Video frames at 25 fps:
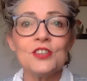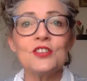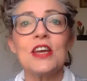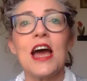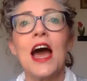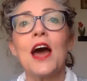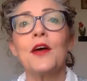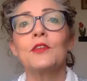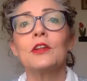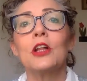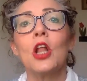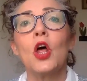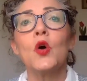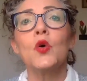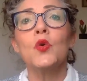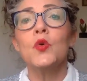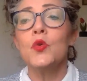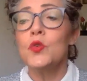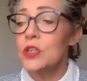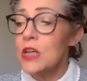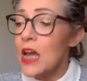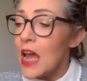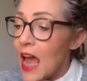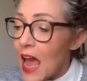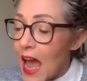
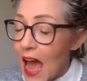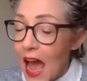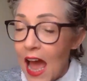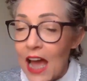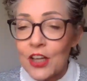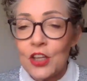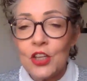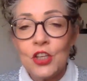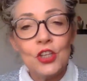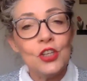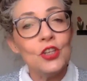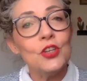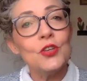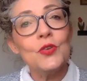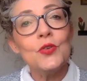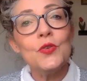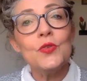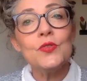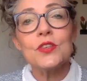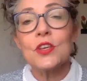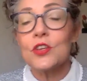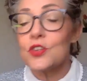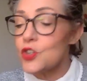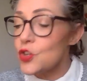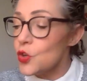download and
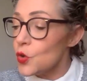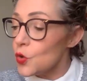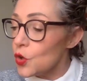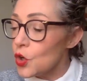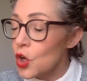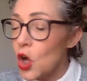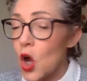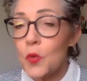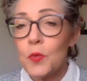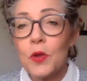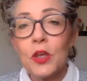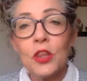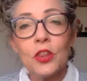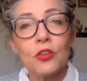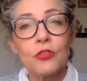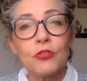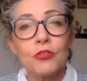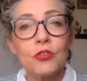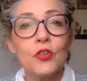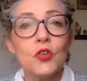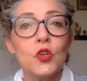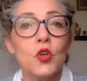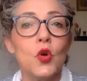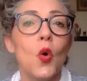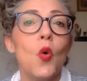use as you're going
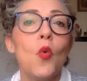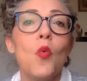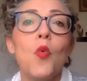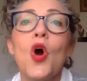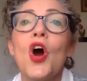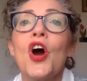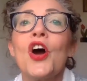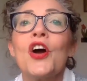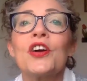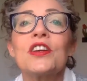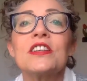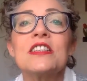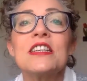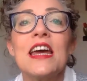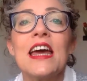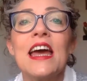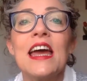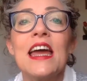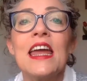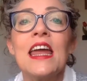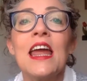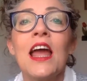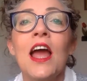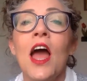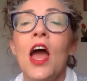through your
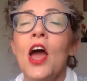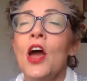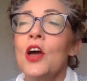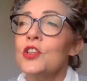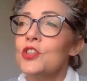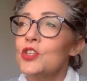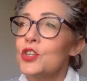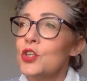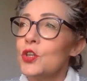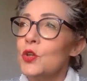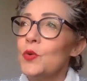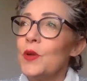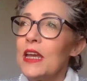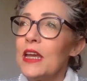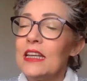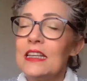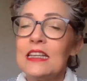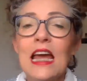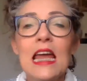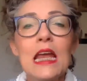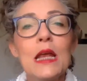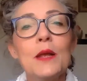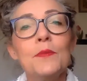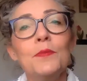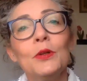workday to
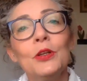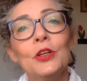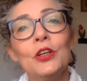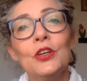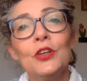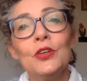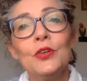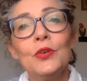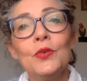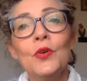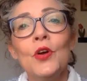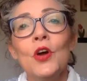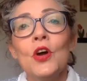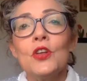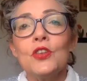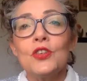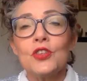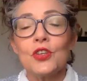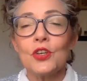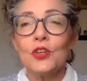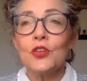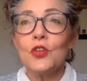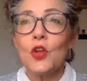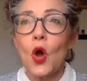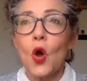enable you
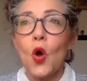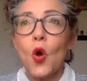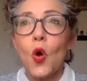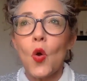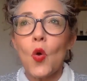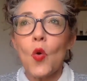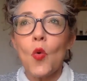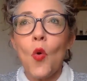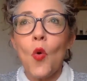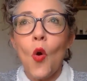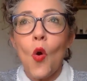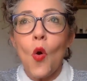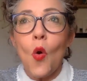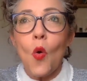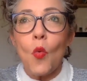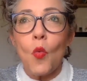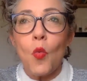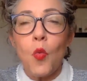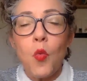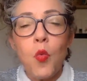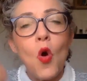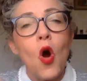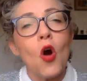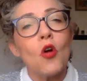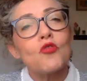to know
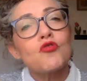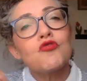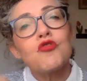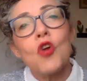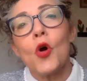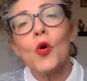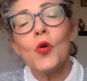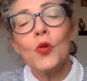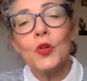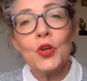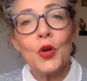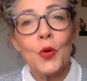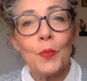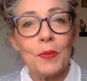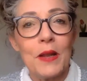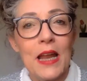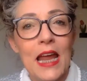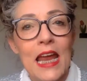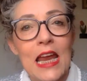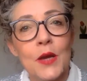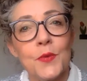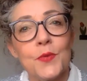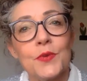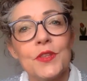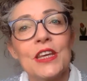what role you're
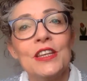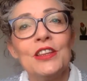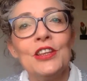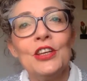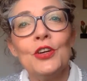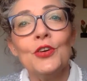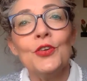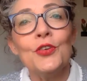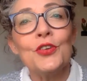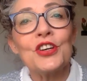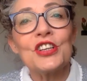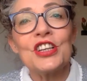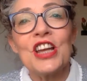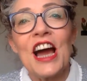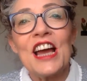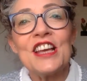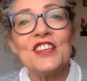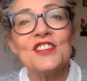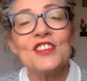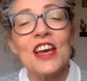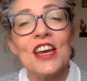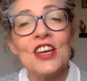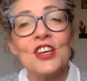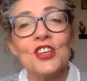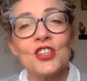playing within the
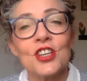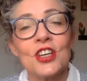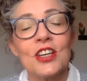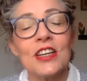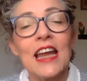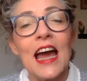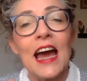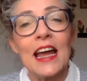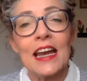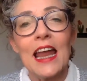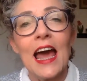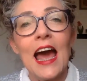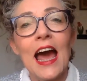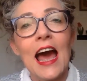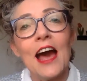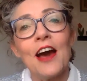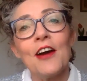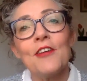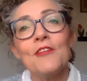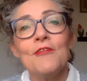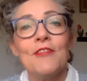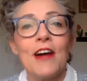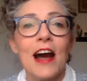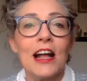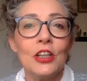organization and
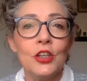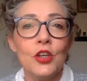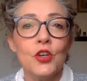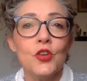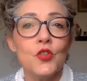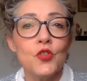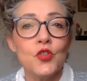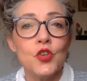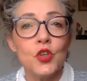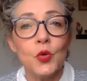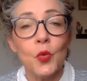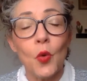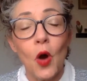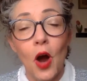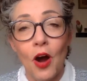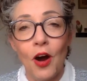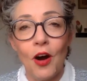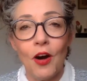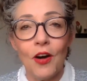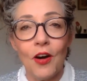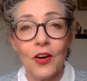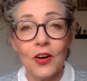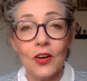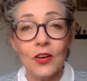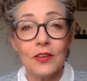how valued you
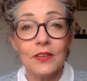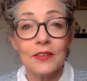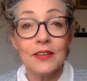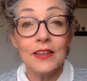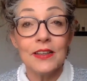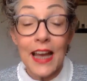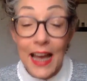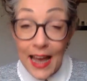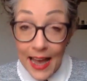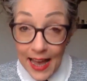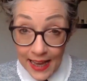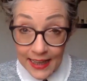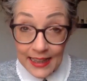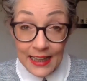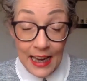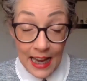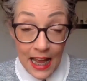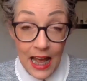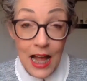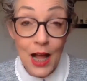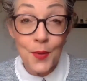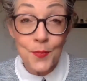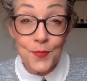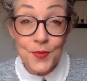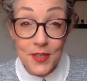are. And it
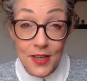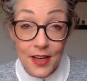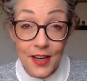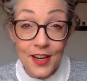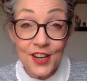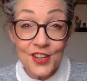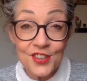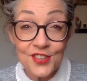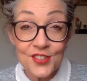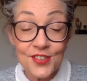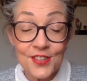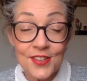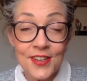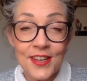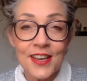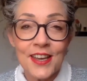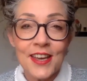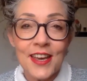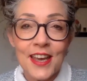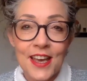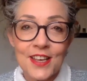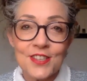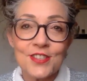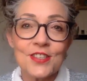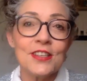helps us
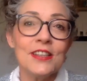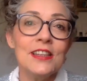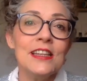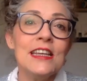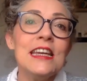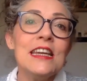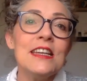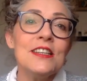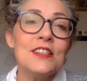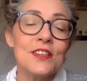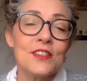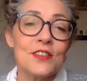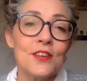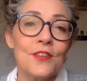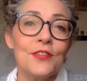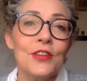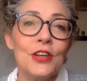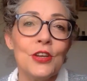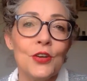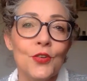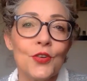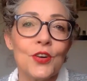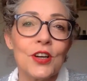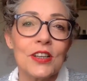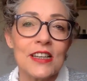as the leaders of
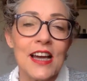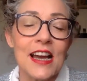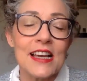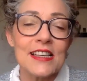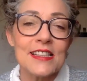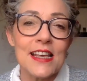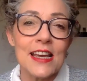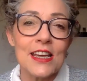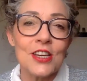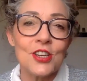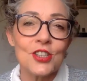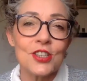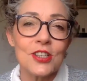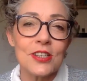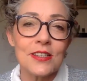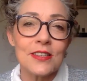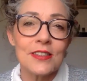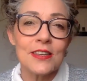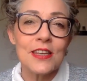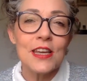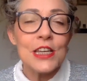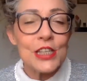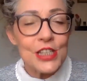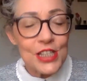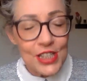the
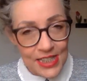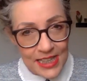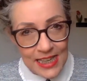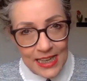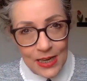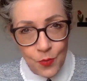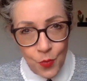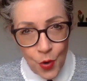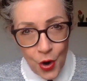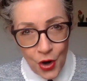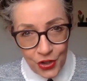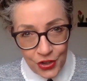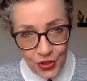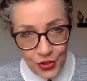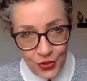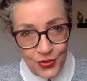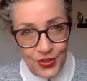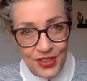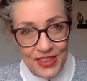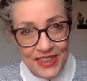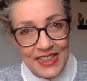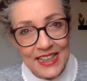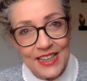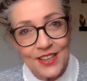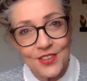organization see what your
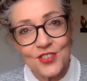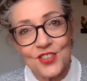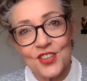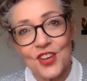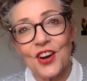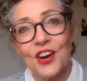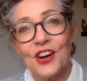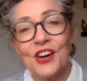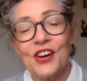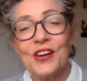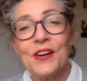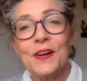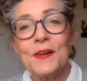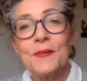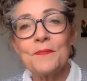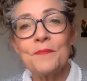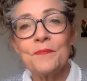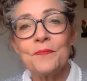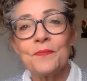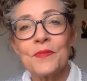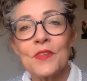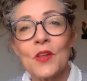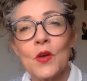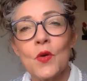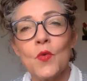needs are.
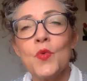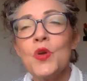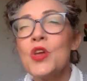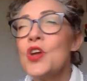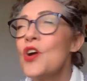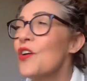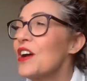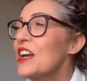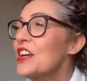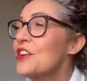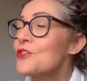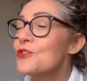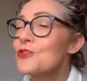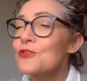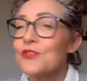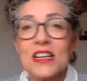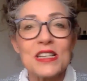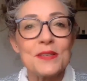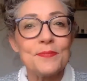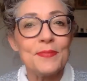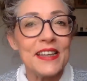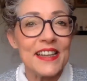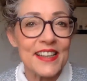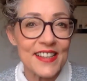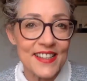We are
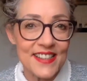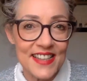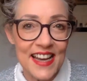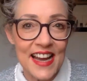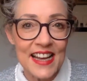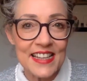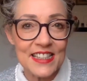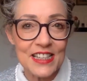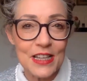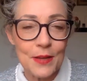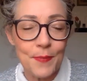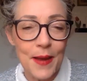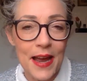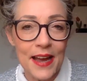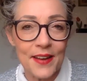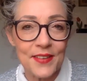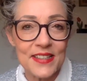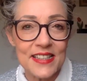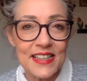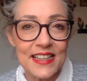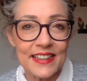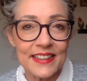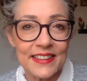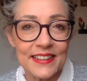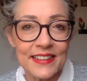incredibly excited
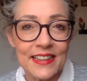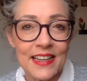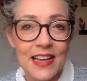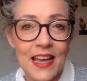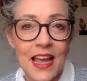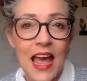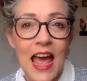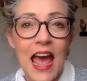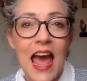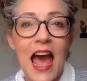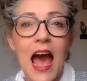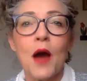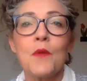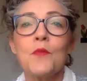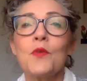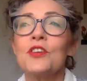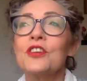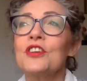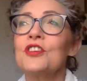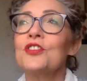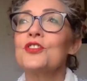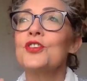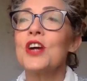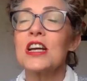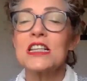about it. And we're
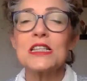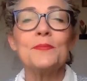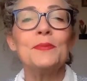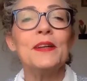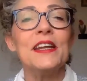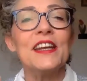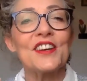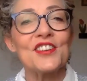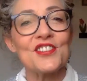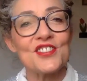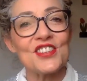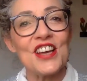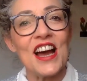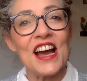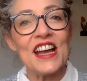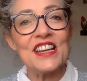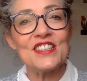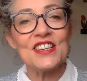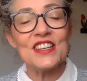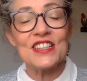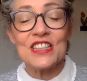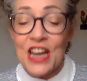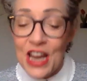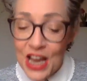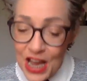incredibly
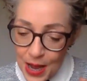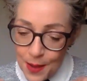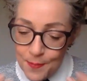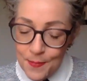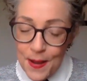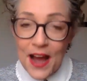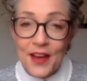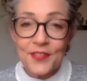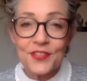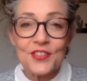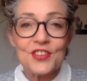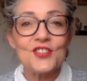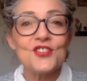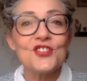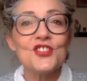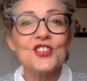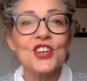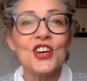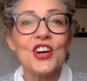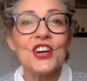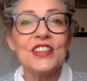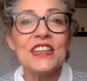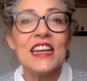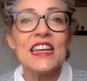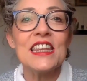excited about this
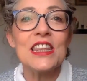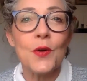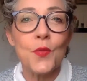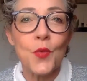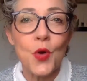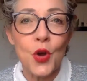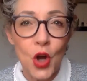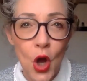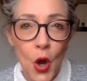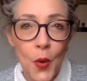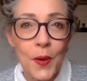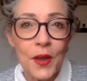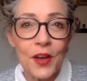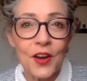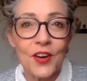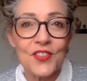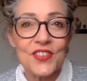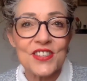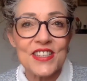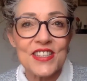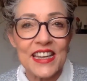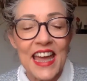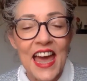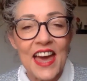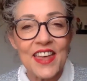journey that we're going
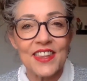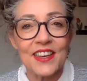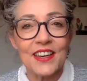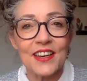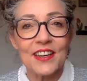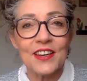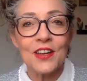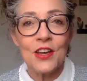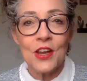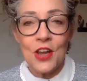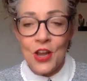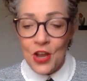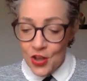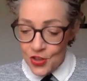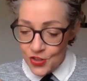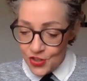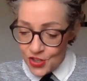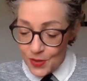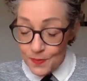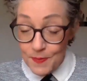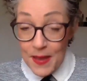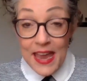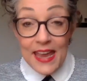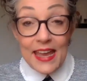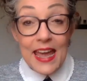on together
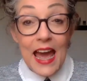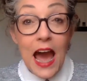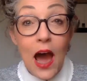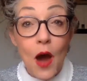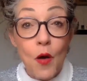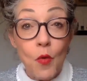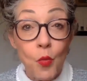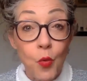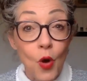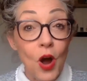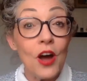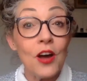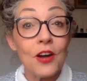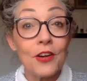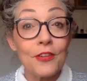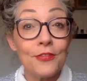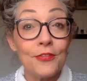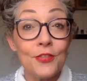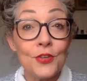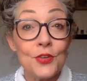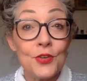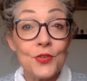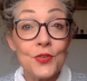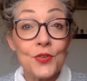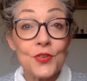to make our
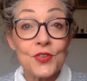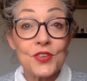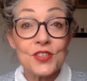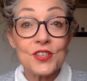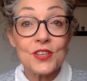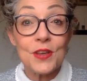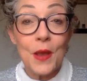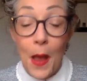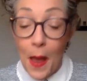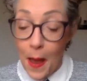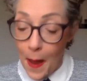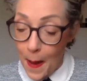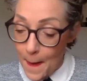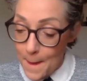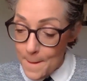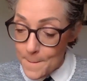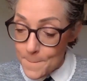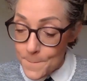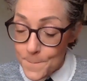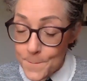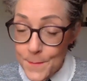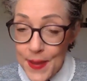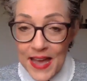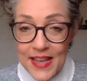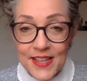workforce a
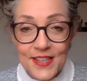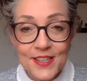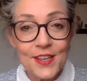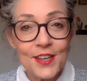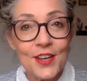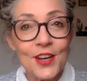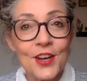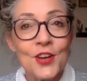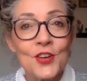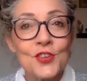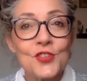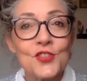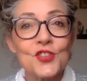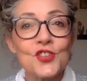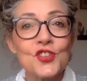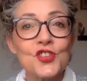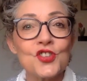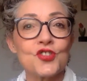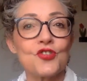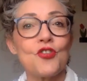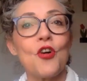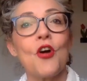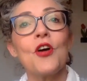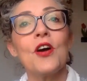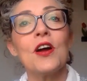better,
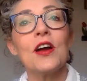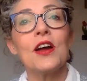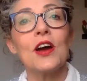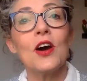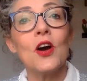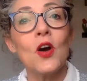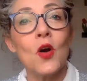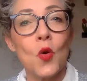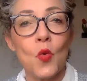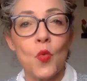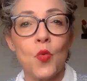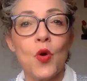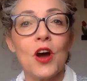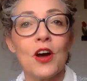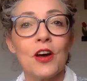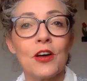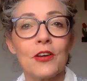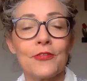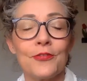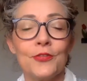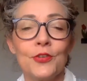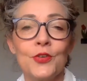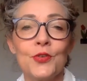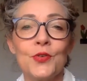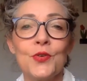stronger
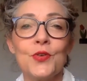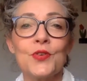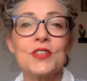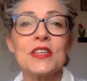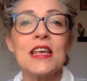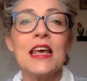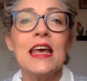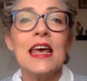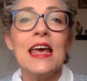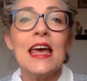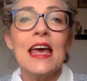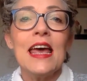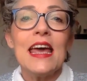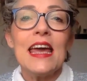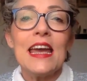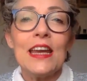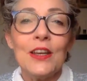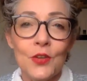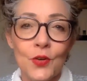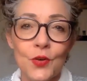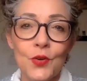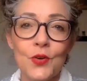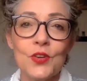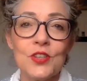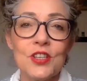workforce
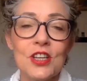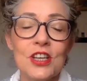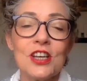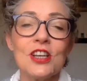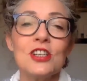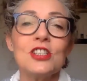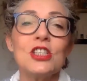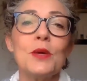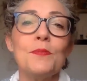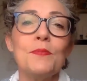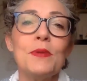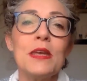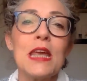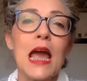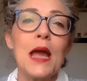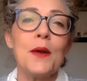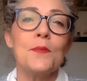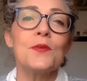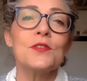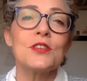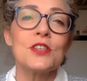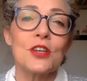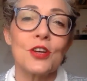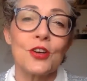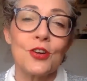in order to be
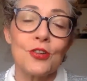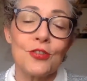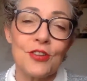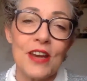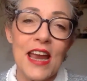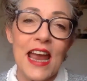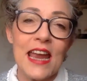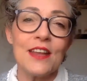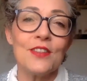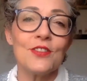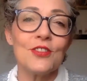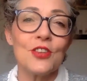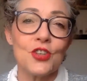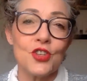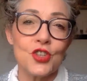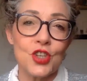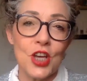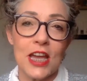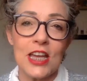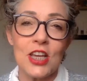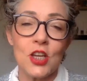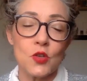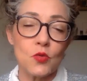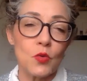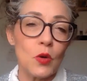able to create the
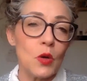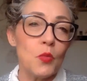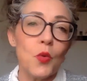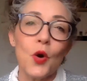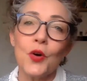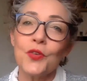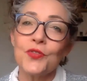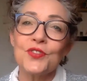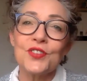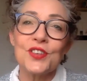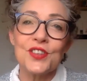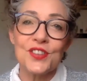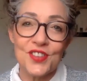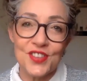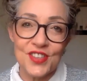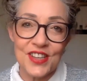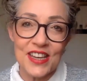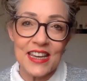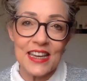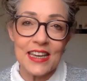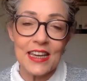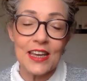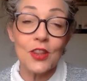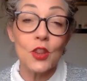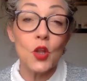change we want to
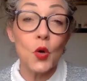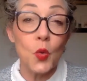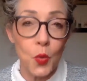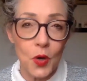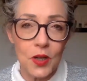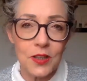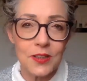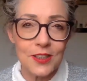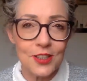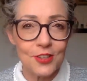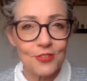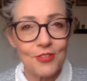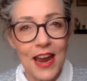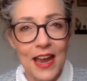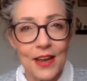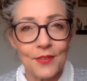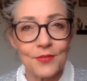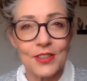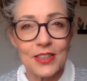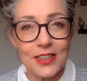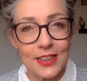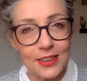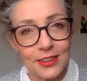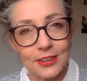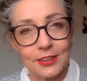see in the world
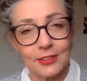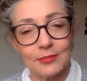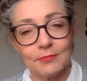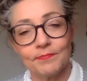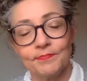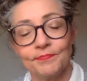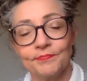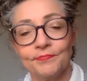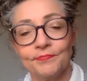around us.